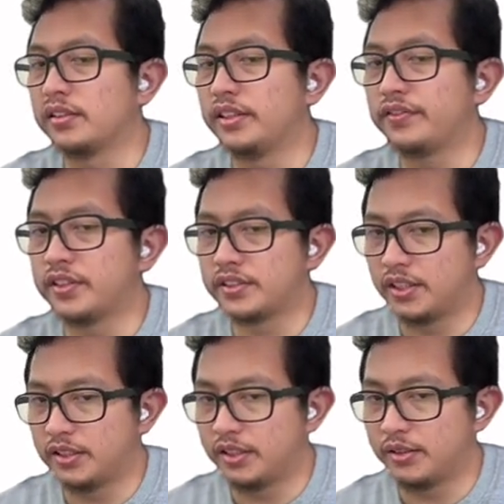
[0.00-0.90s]
a
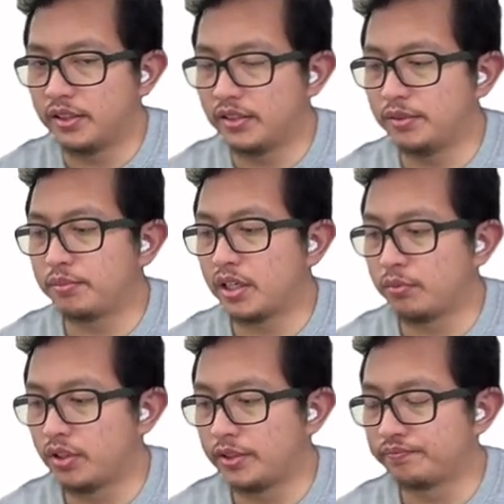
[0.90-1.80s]
difference in the
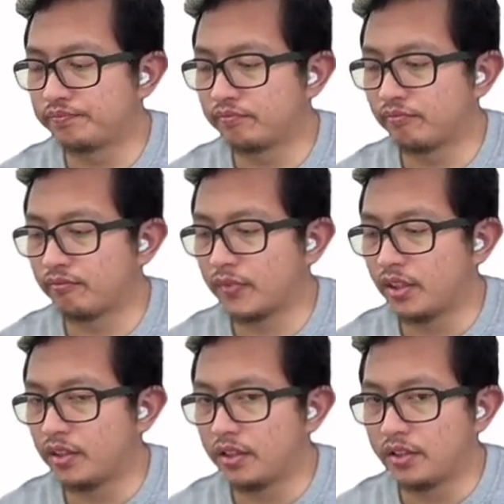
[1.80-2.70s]
parabola.
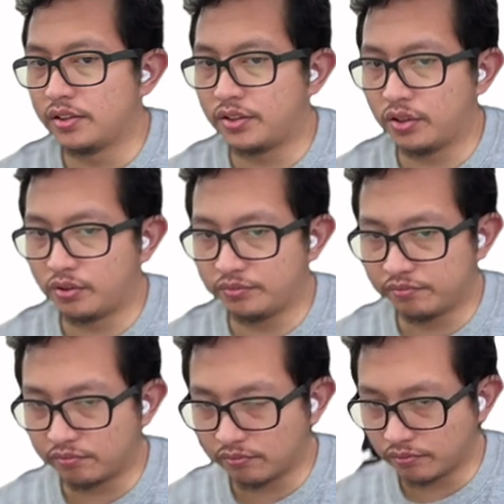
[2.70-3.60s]

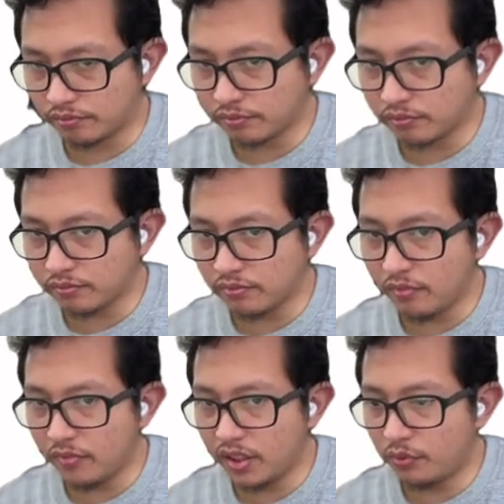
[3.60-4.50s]
So
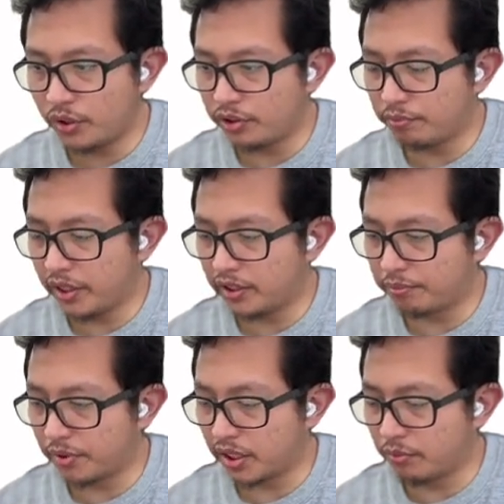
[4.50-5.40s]
we could make
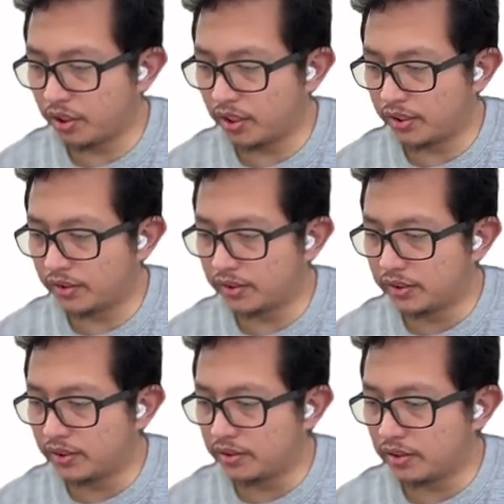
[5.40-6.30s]
the parabola
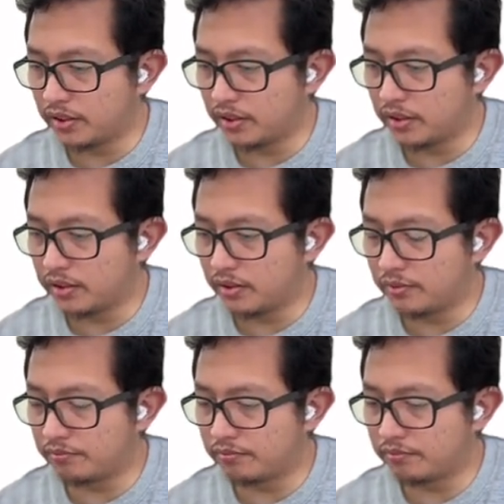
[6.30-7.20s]

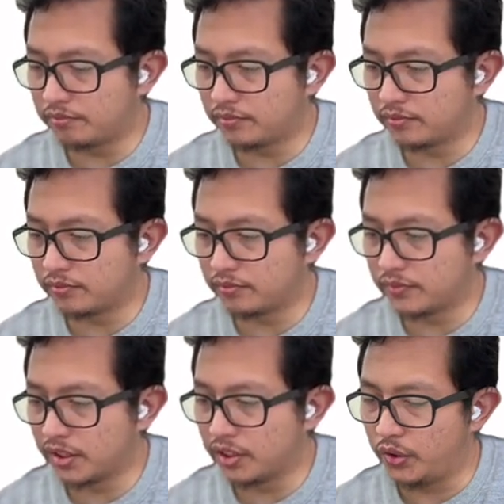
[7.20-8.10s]
um,
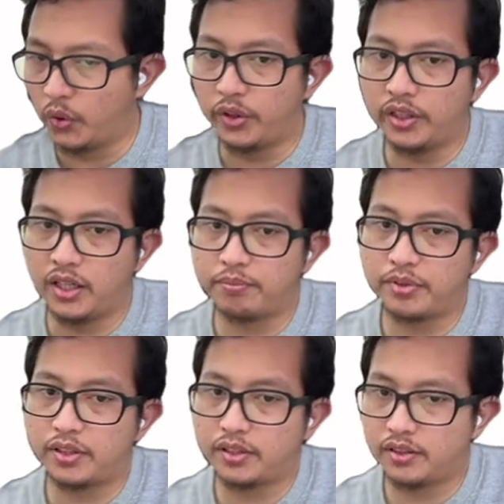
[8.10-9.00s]
going
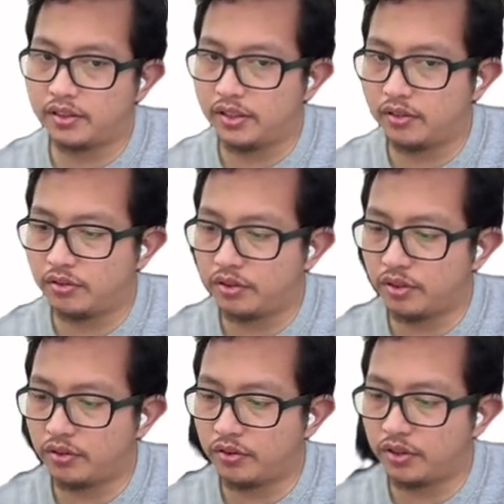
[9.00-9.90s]
up
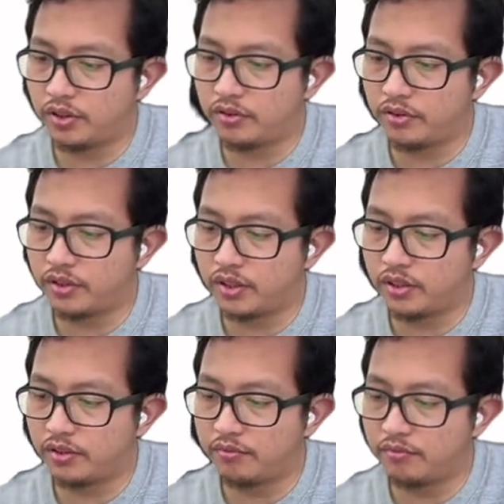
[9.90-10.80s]
or
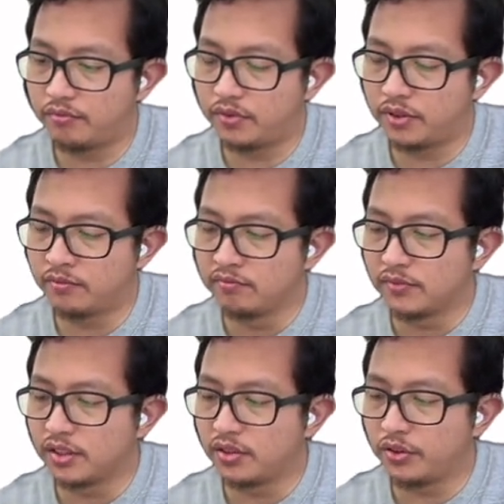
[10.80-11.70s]

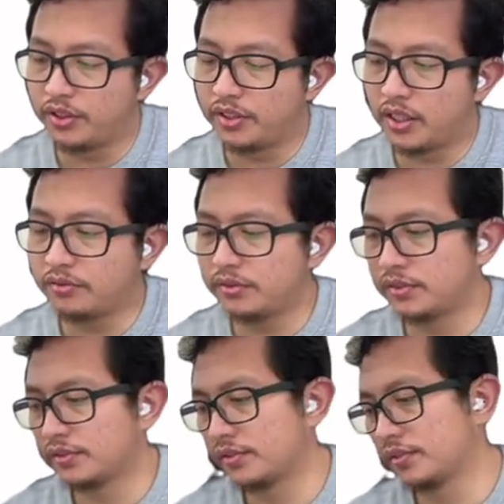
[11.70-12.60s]
going down.